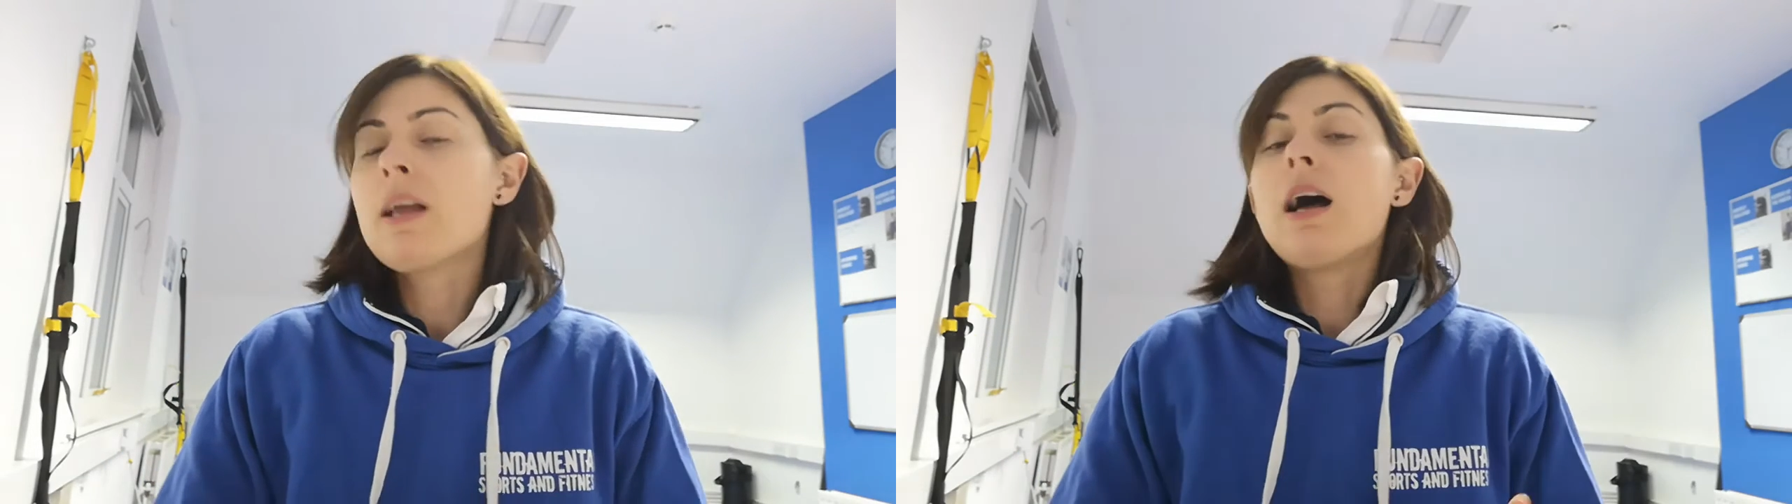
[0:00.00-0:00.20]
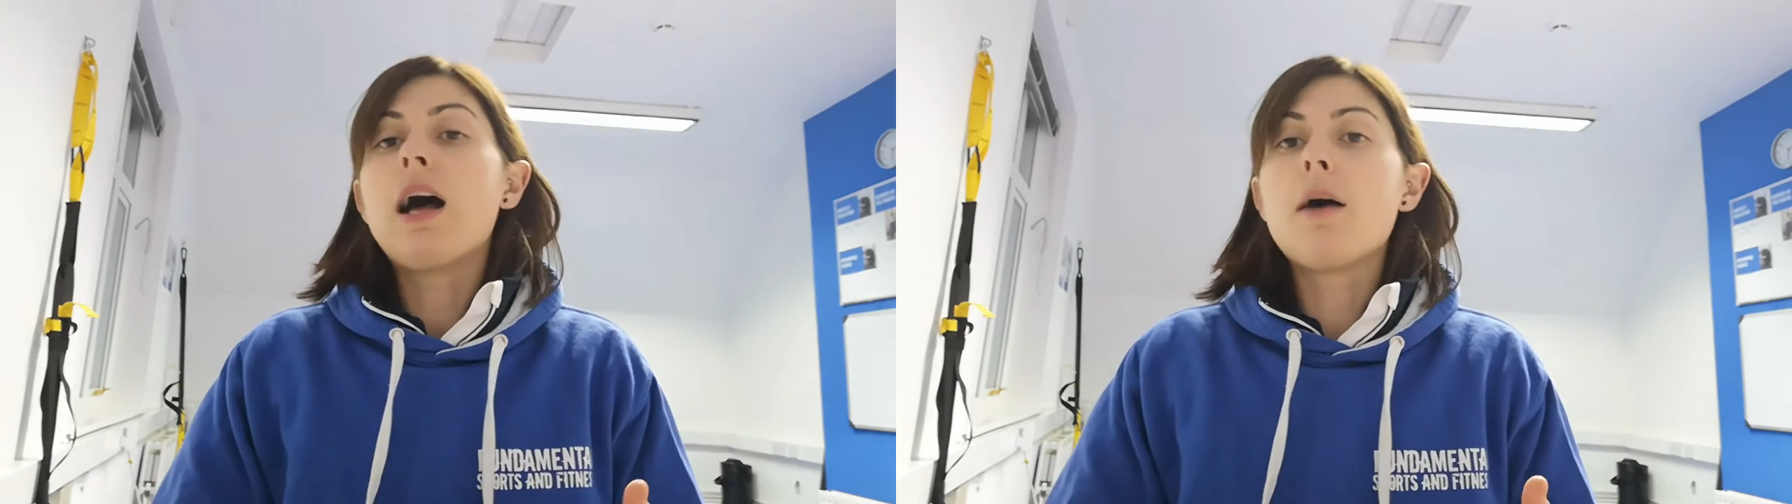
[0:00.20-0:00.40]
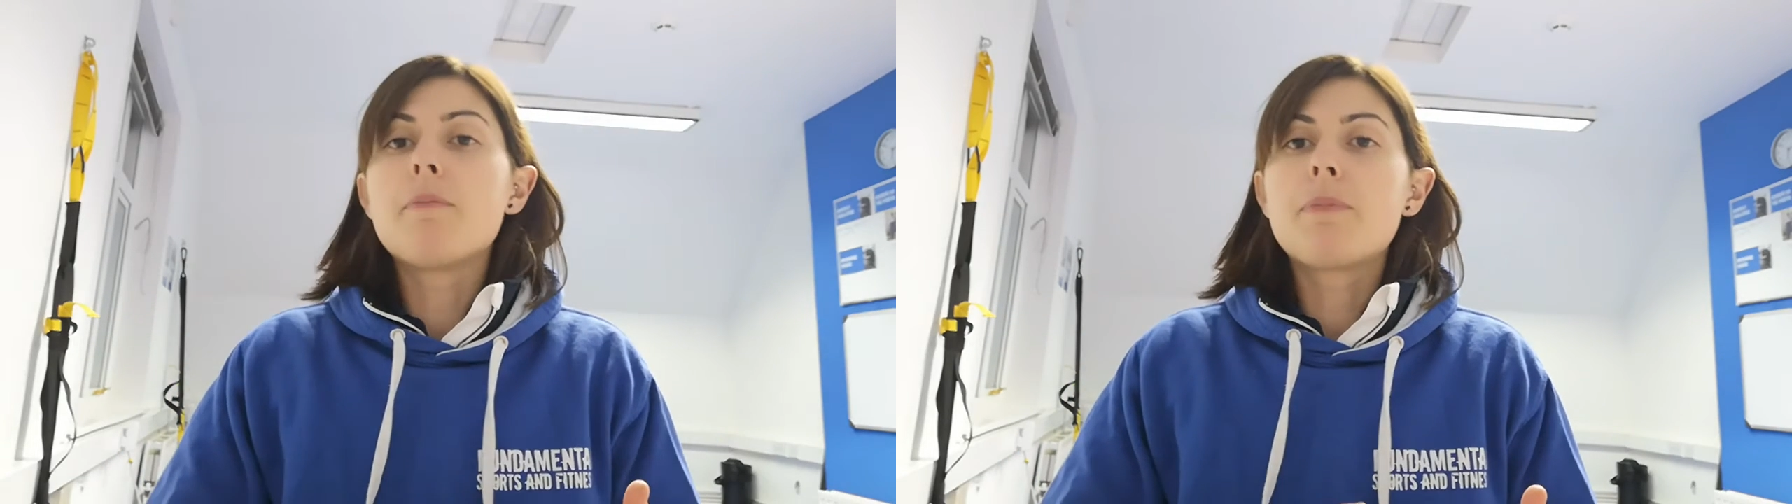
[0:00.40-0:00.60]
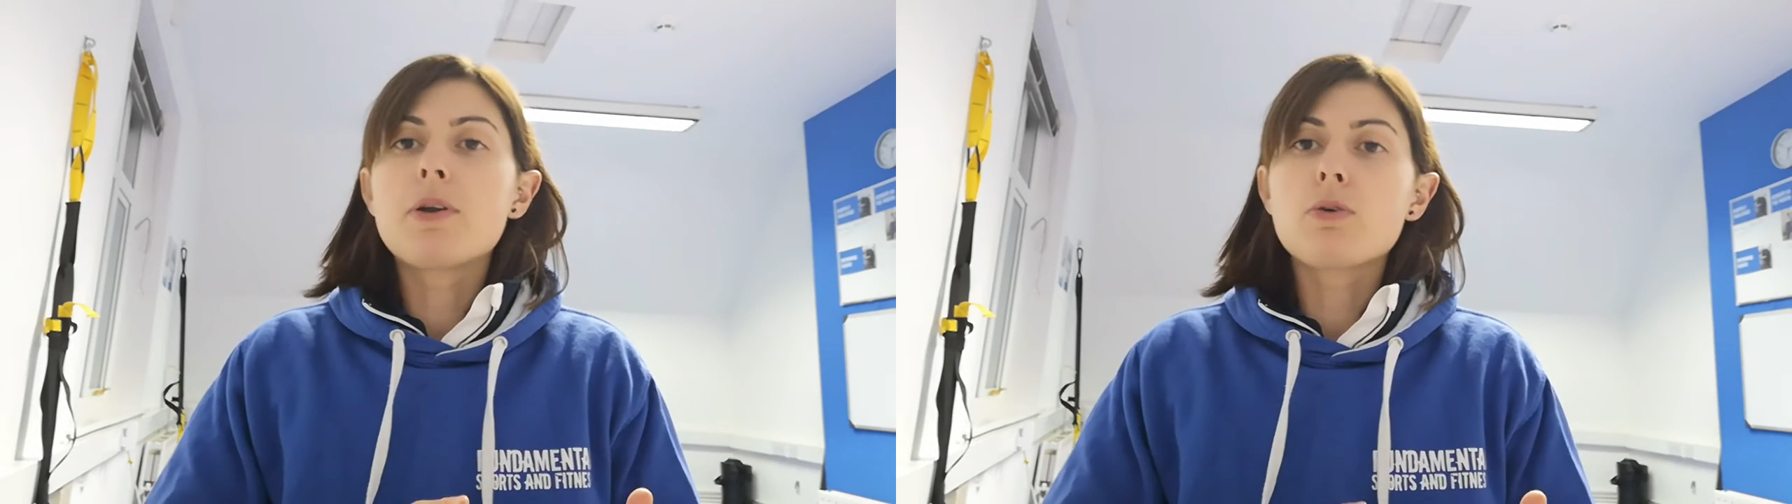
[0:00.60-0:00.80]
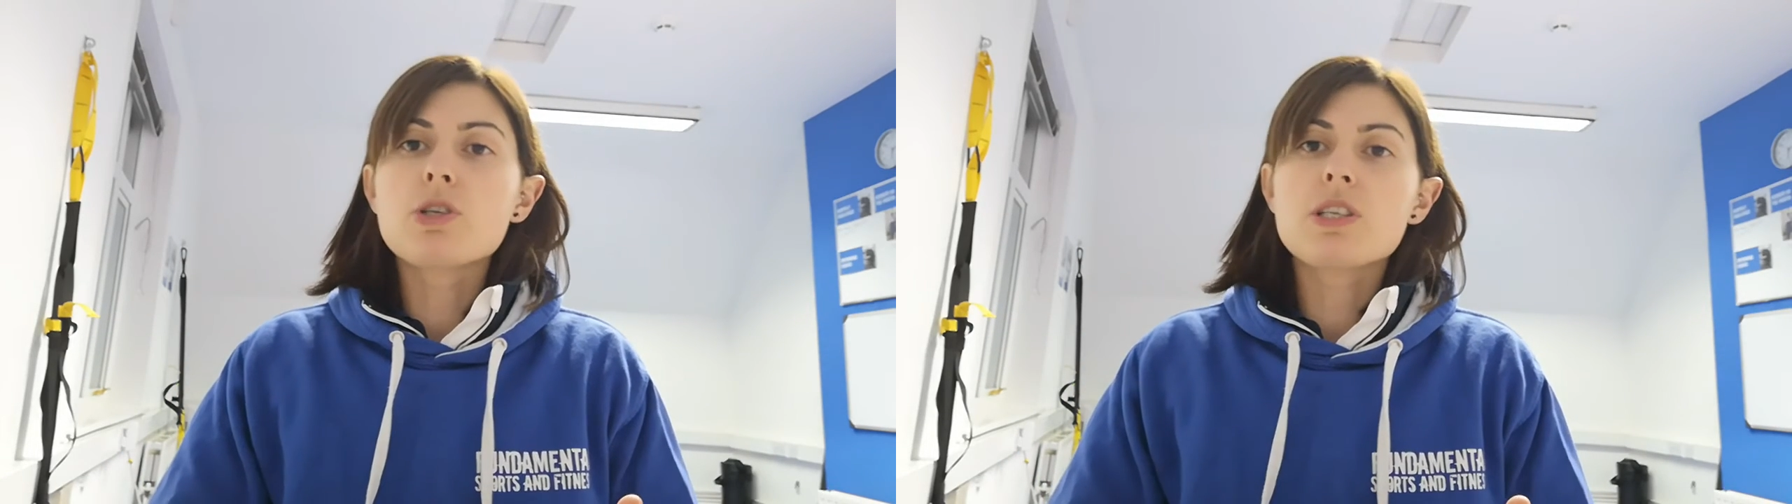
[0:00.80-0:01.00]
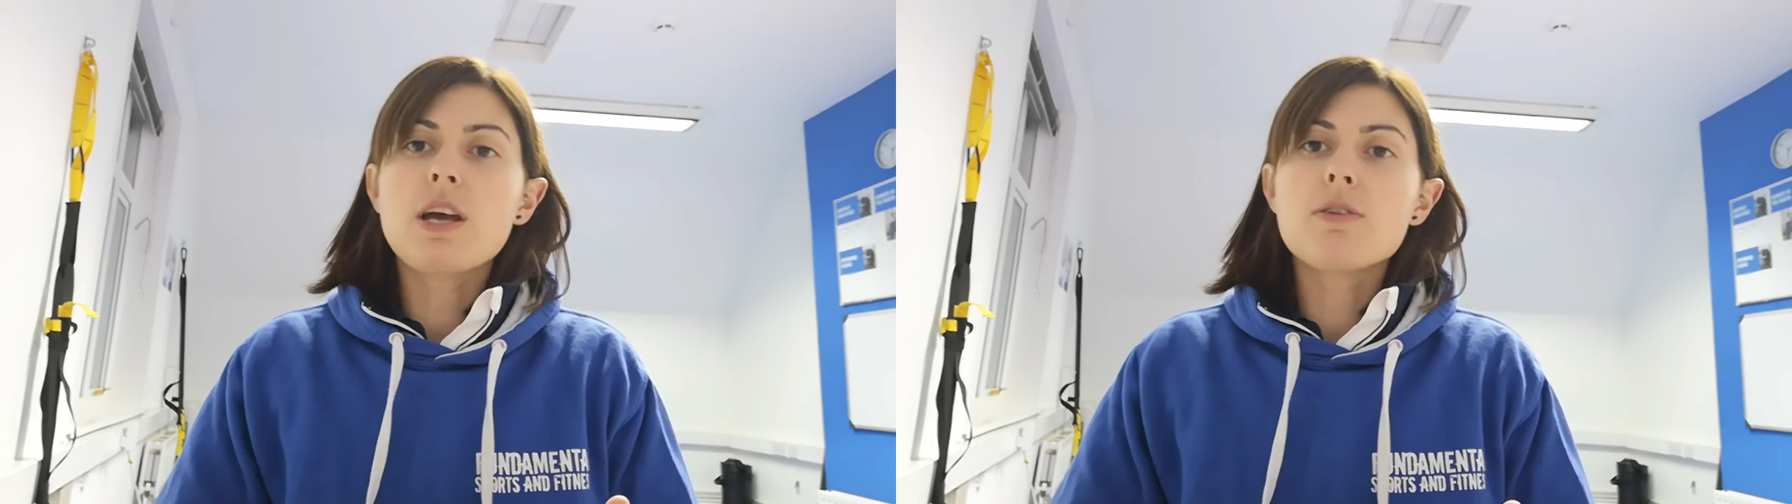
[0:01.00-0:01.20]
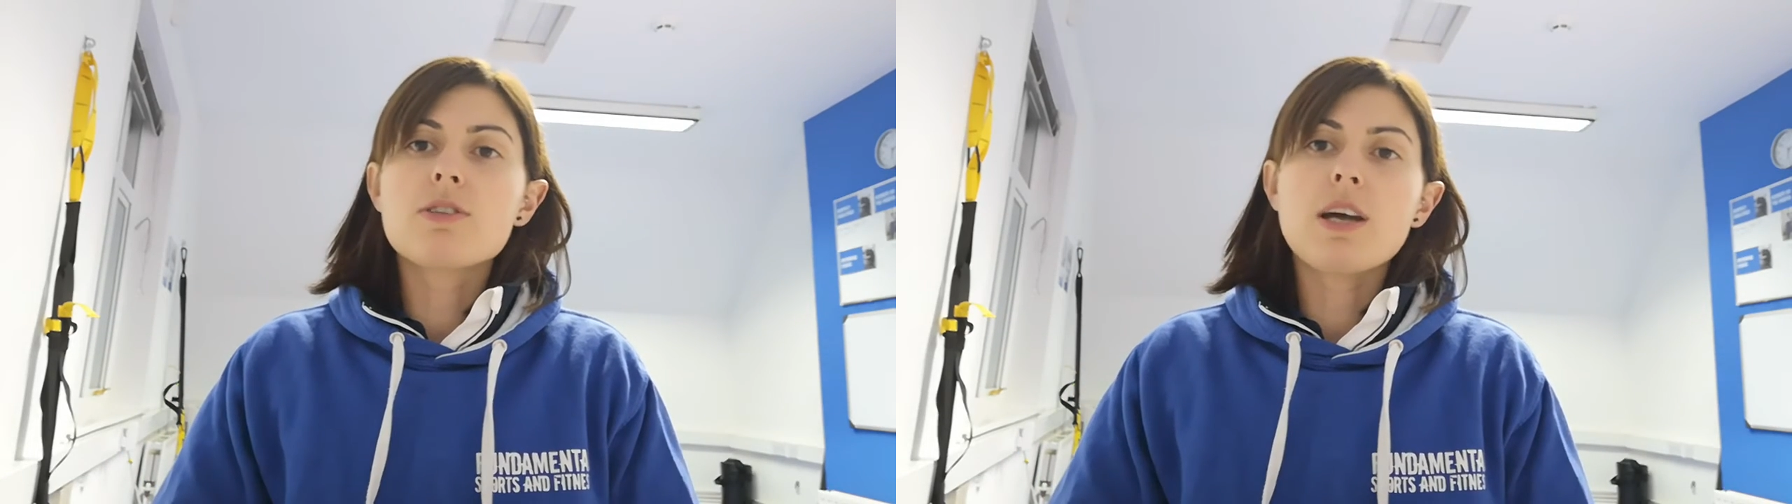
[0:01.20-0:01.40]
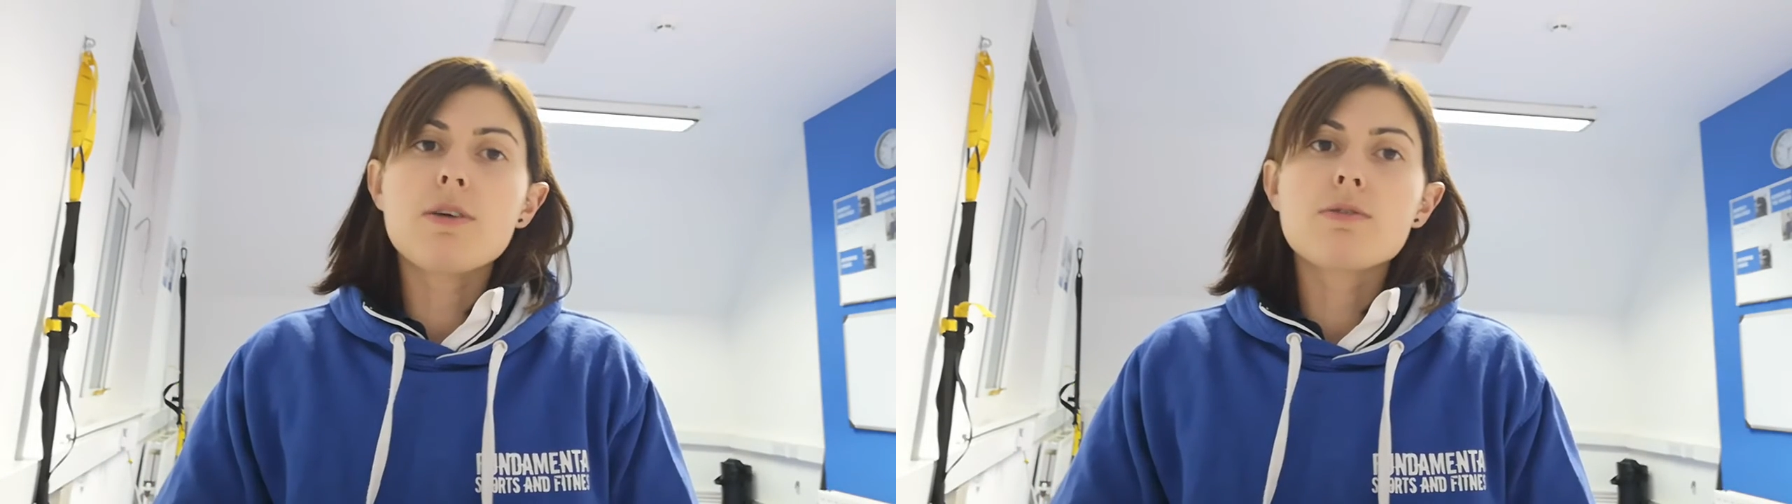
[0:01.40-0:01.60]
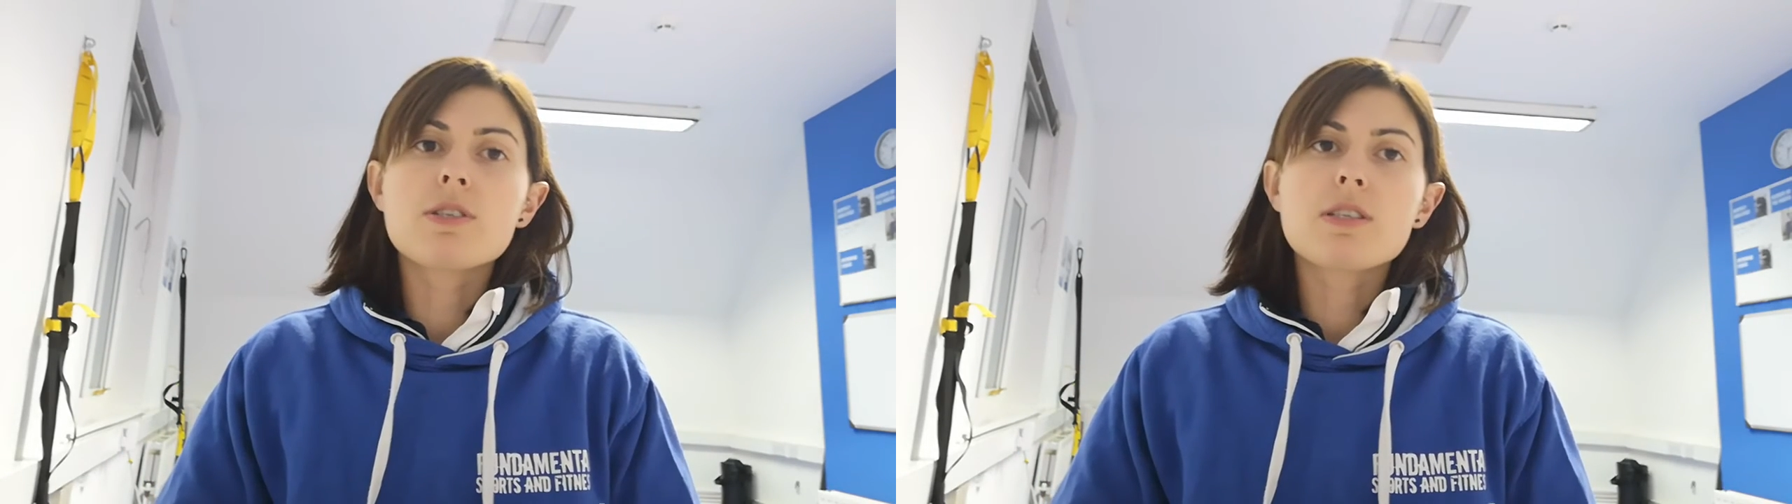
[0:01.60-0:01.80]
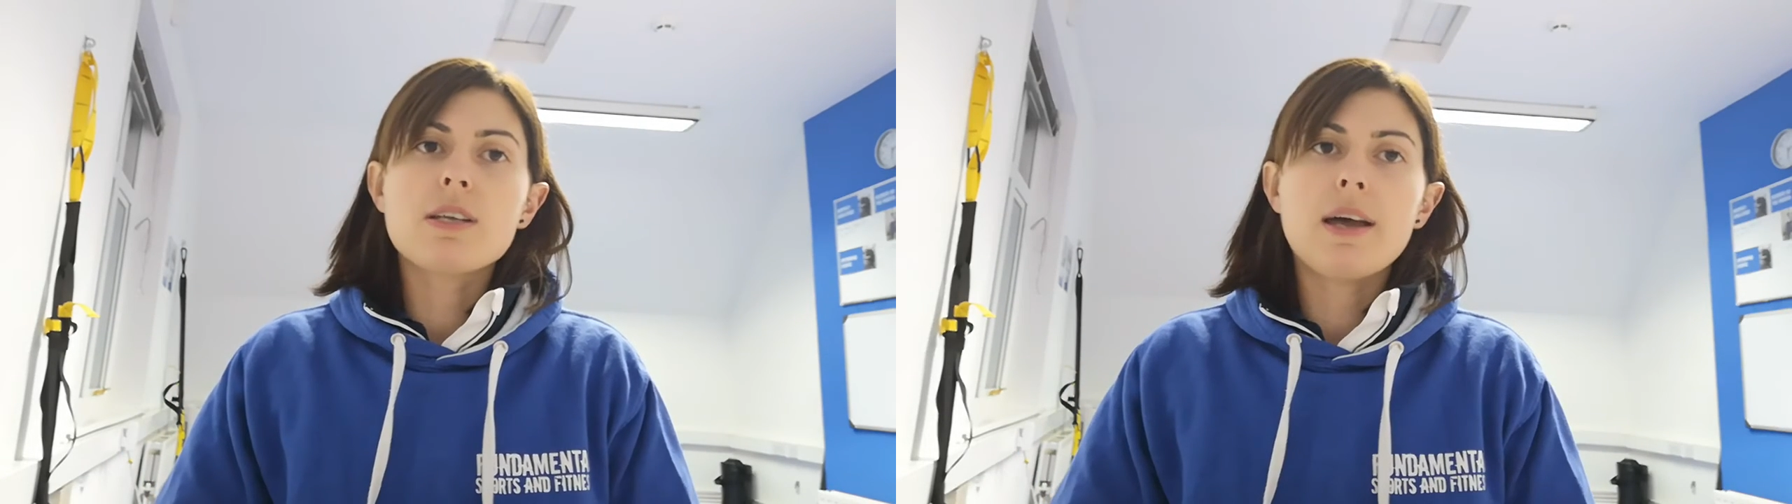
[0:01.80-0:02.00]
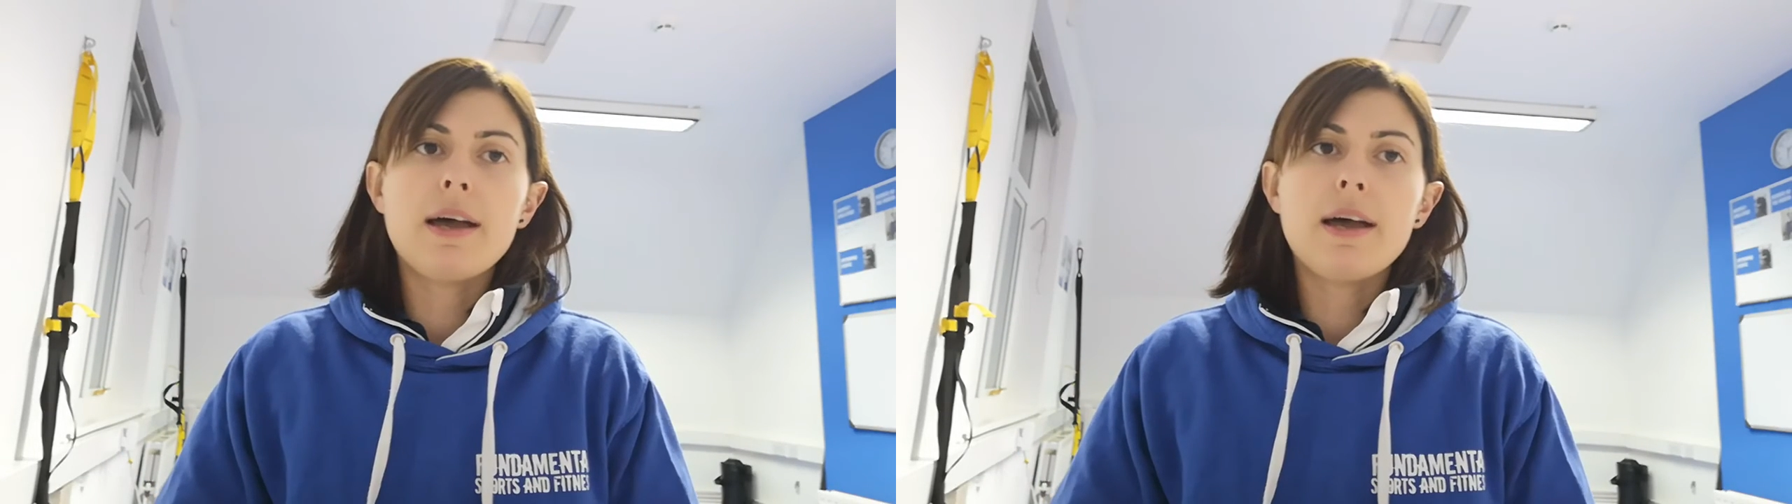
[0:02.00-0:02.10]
but also don't